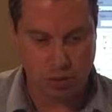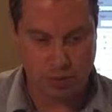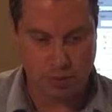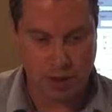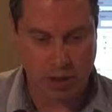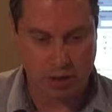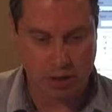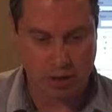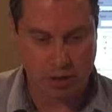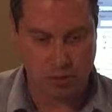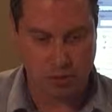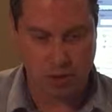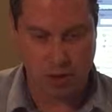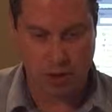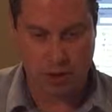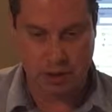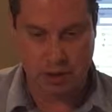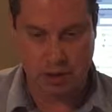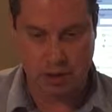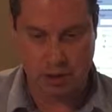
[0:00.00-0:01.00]
is better than
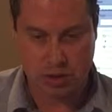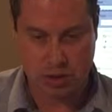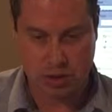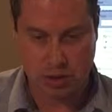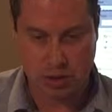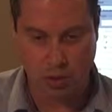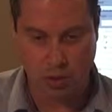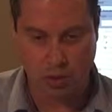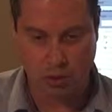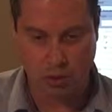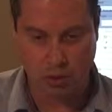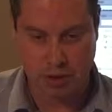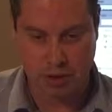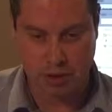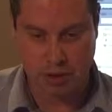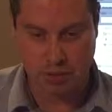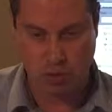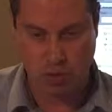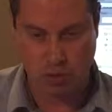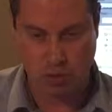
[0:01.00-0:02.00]
1, so this
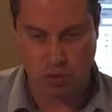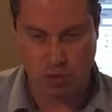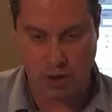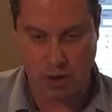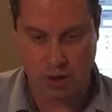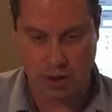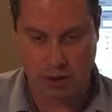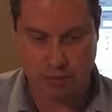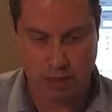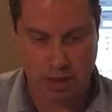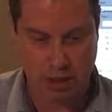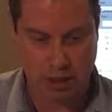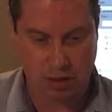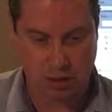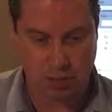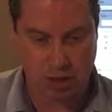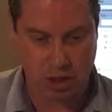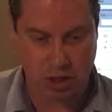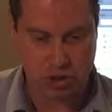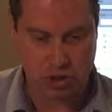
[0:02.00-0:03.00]
is what we want to inspect
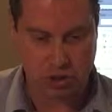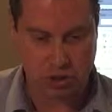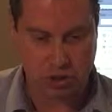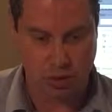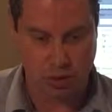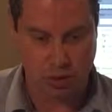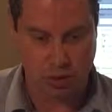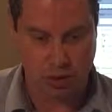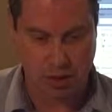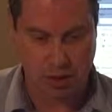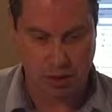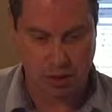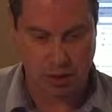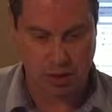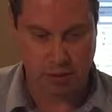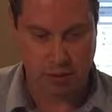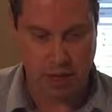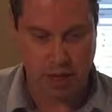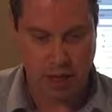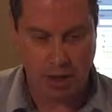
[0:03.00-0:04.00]
and make sure that they're
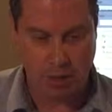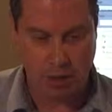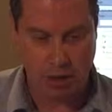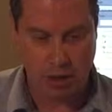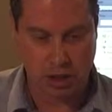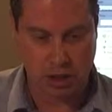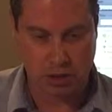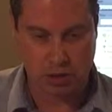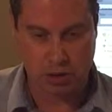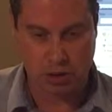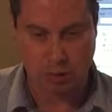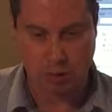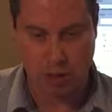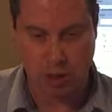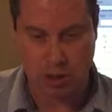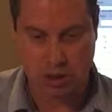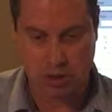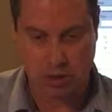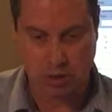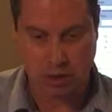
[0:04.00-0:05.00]
there. We can use a
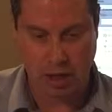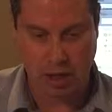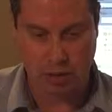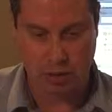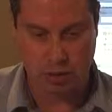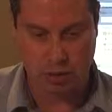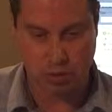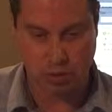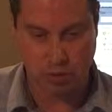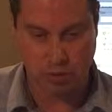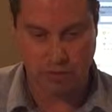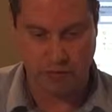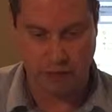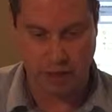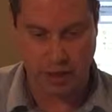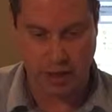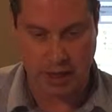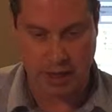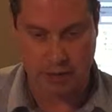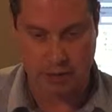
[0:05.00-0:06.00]
pixel count tool for
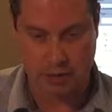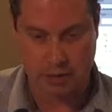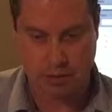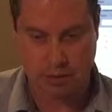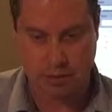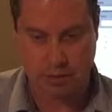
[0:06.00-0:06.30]
that.